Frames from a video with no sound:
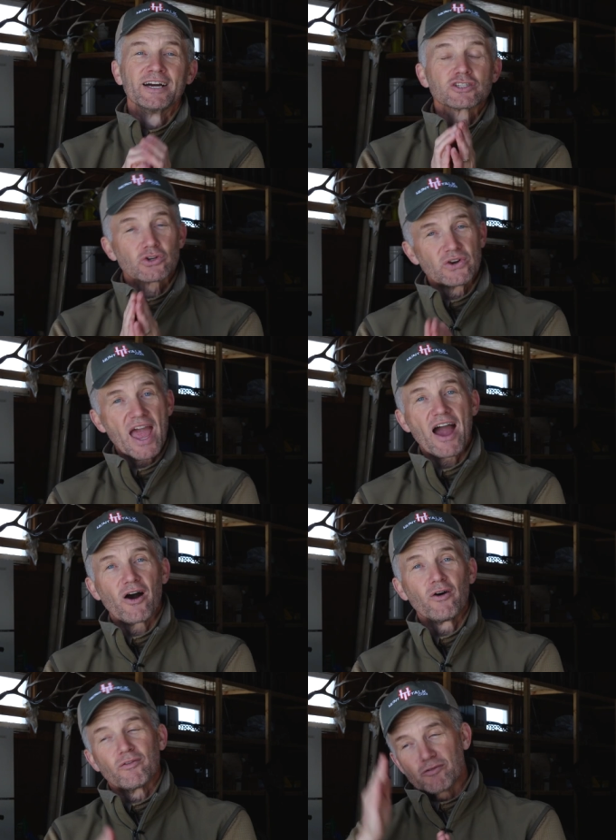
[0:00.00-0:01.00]
So
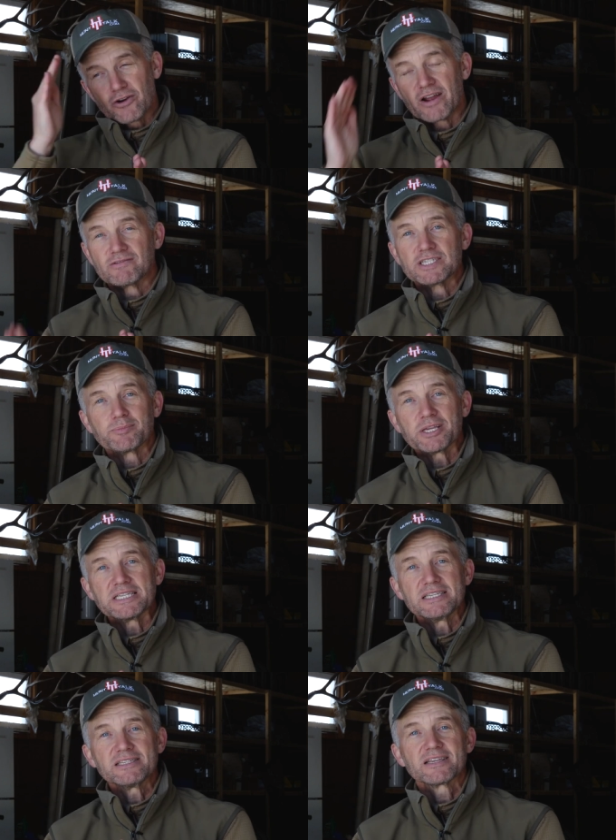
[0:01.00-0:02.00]
now for every
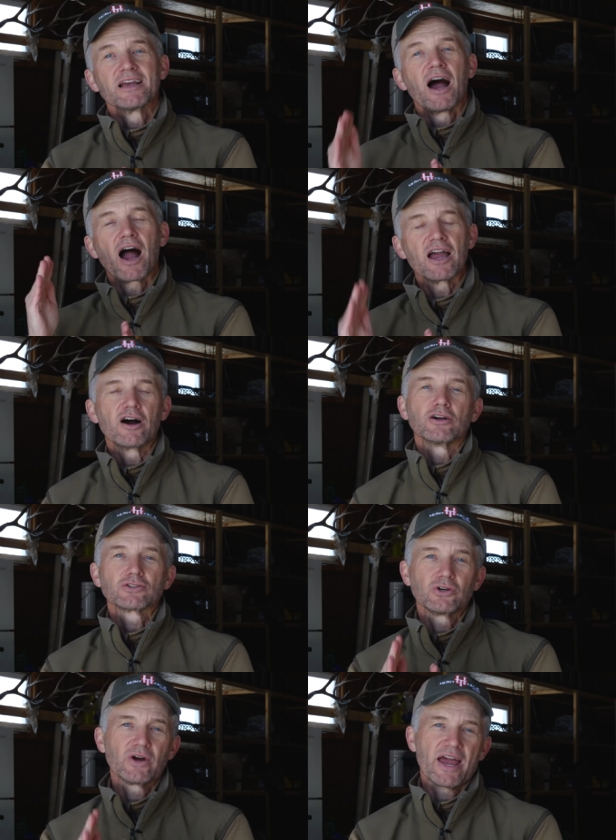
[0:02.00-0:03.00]
species, I
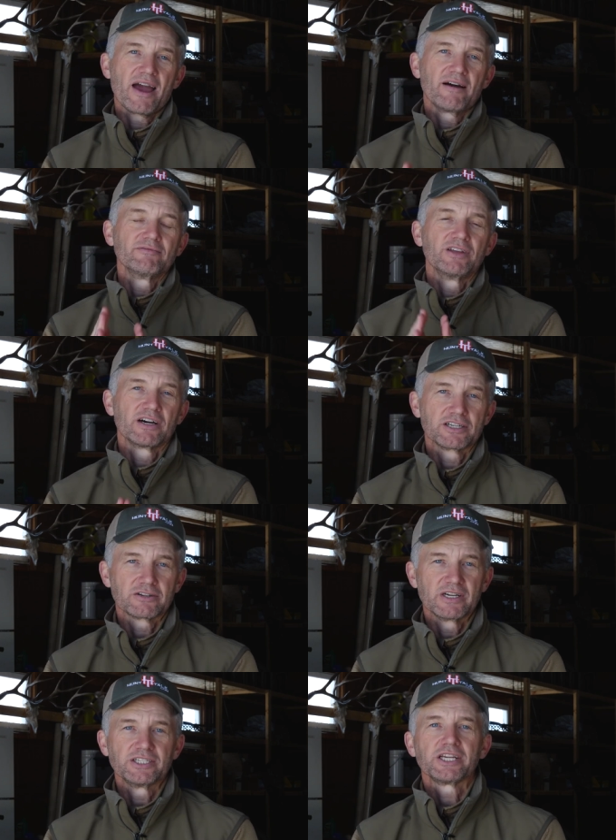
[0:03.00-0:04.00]
also have the
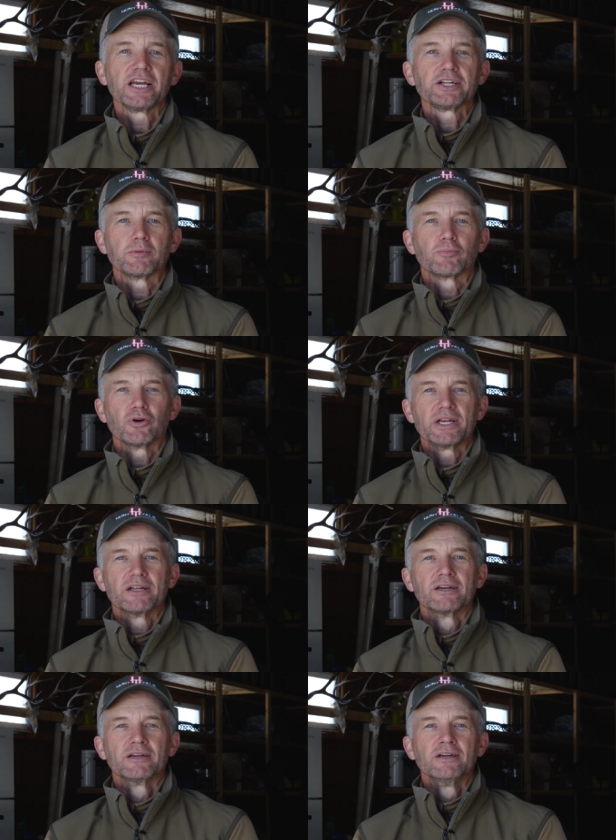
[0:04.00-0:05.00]
hunter education point.
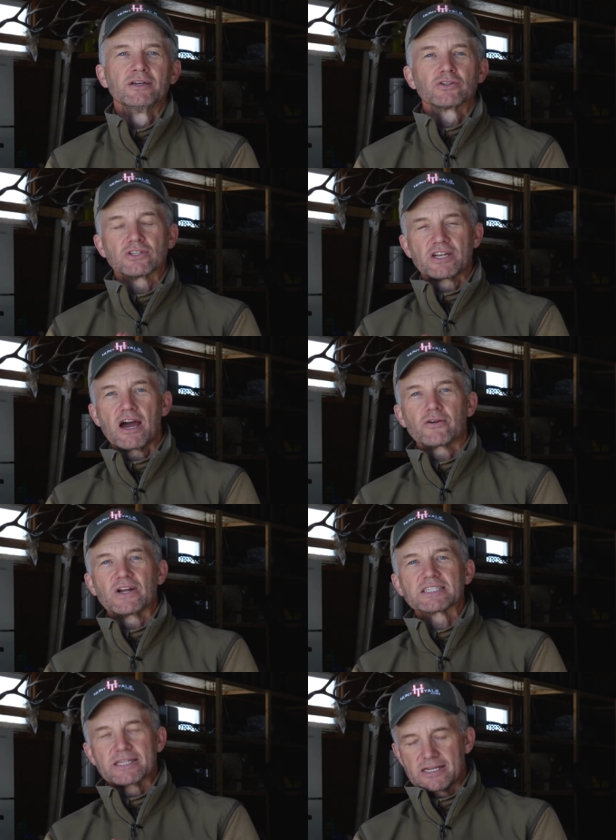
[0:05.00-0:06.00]
So as a
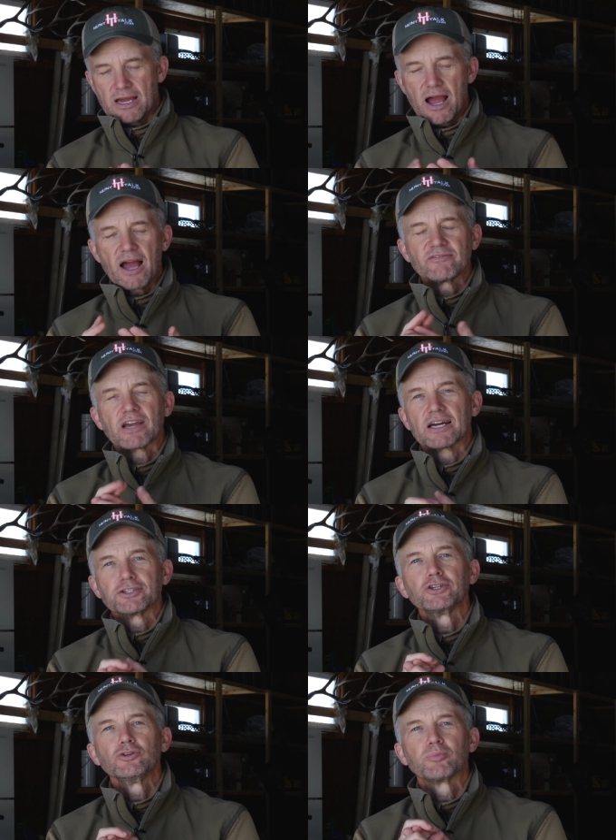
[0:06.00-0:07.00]
non-resident, I've got
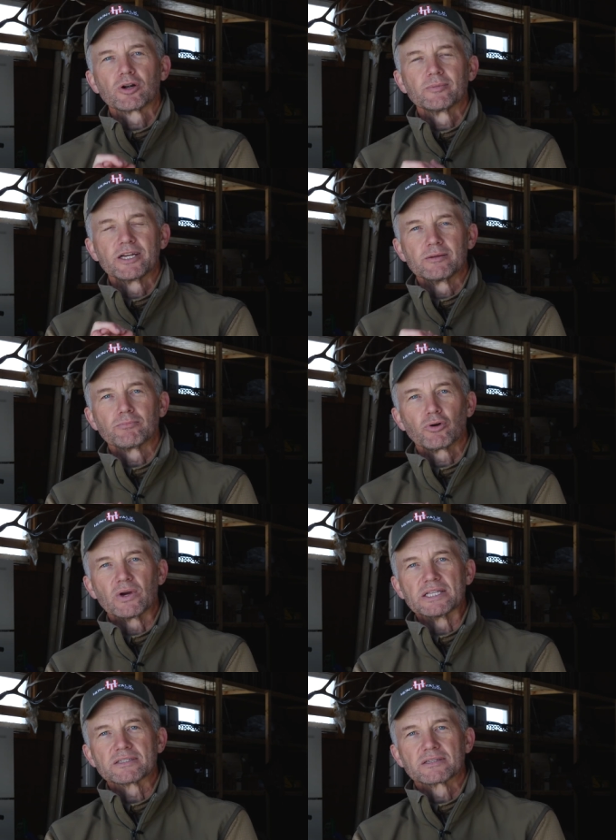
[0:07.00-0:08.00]
two permanent
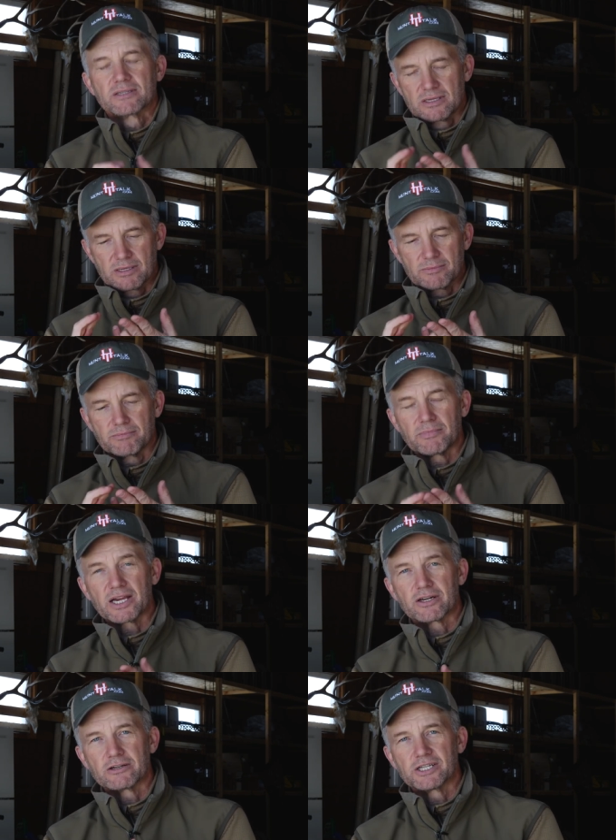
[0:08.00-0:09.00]
points, my
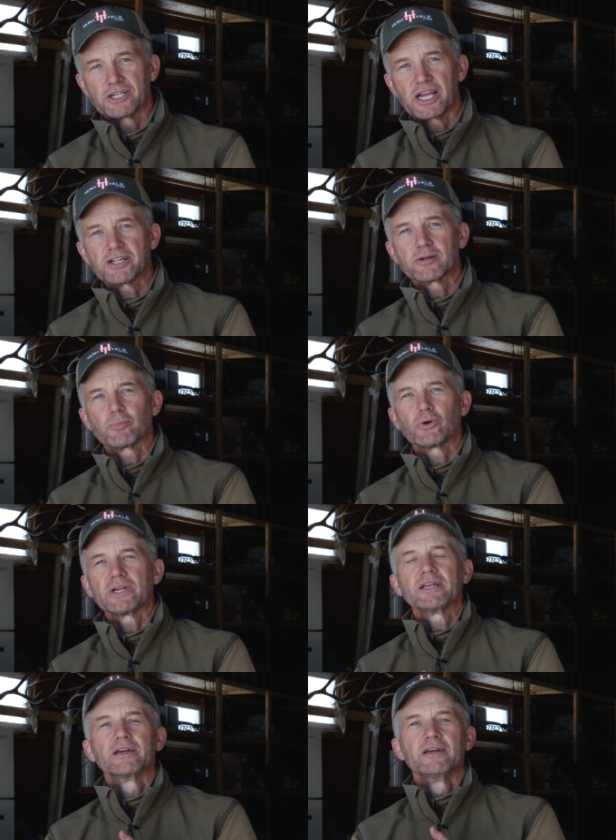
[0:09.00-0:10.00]
hunter education
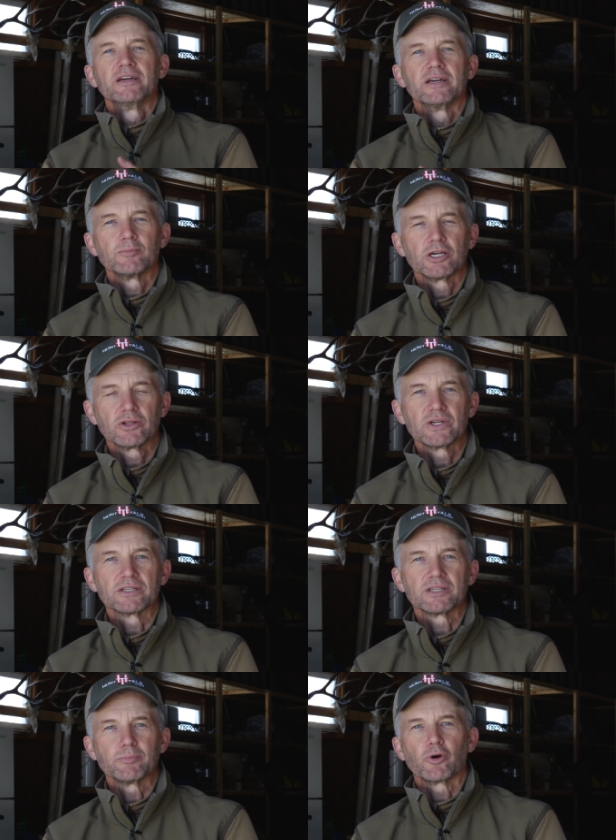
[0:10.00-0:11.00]
point and my
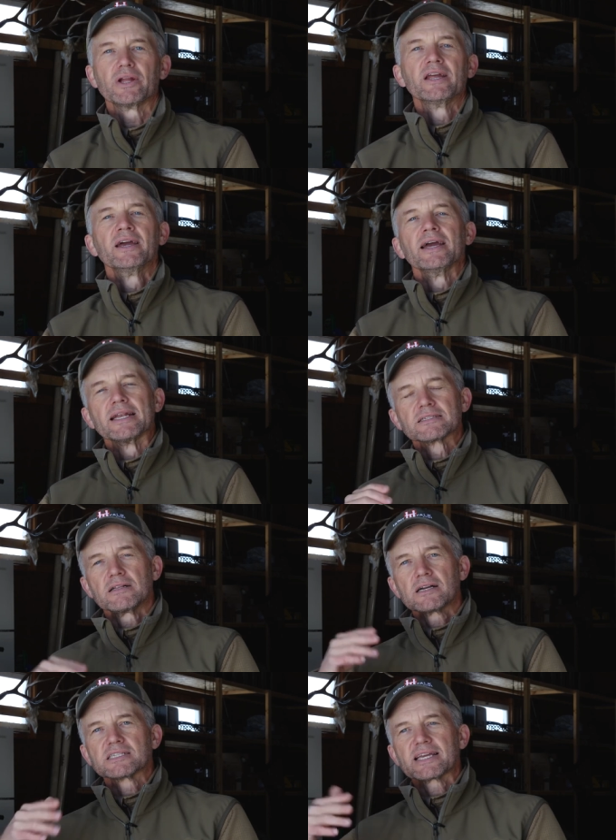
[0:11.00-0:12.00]
loyalty point. And as
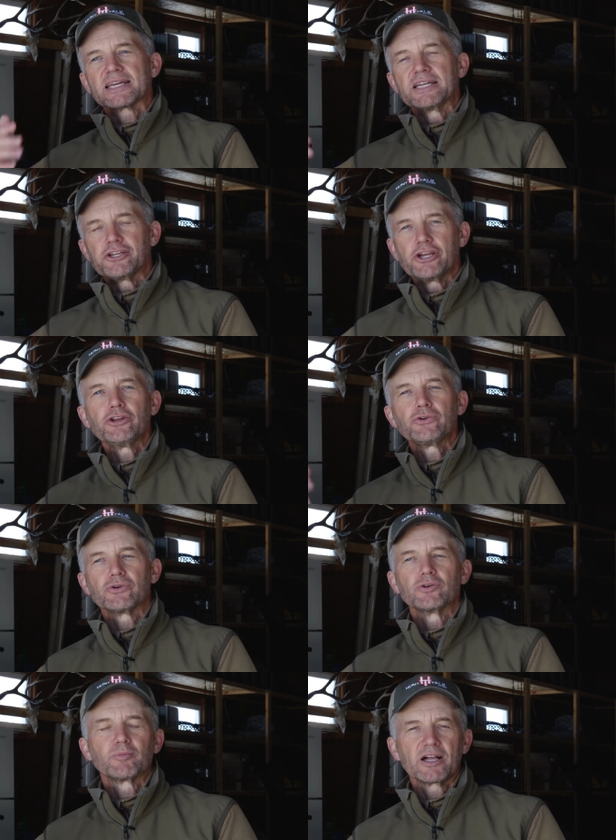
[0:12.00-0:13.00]
long as I continue
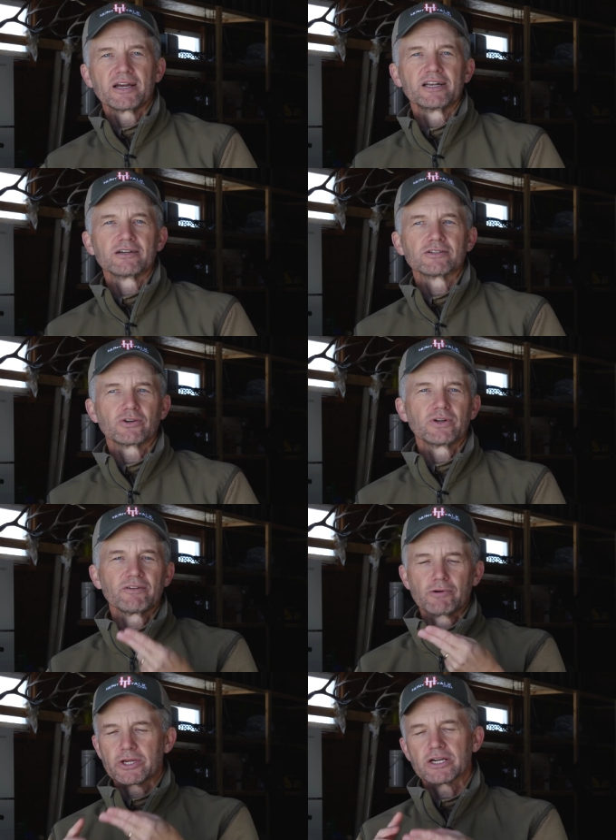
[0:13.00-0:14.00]
to apply in Arizona
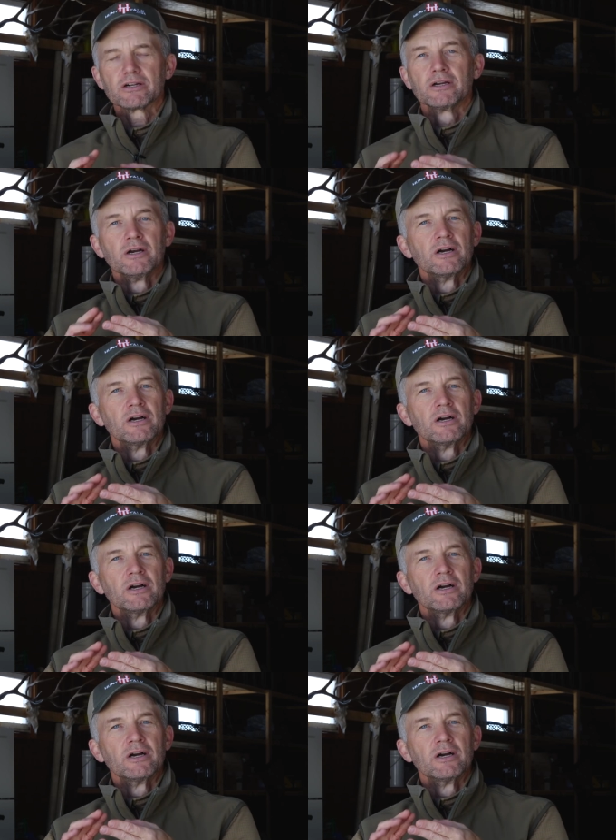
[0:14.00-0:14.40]
every year,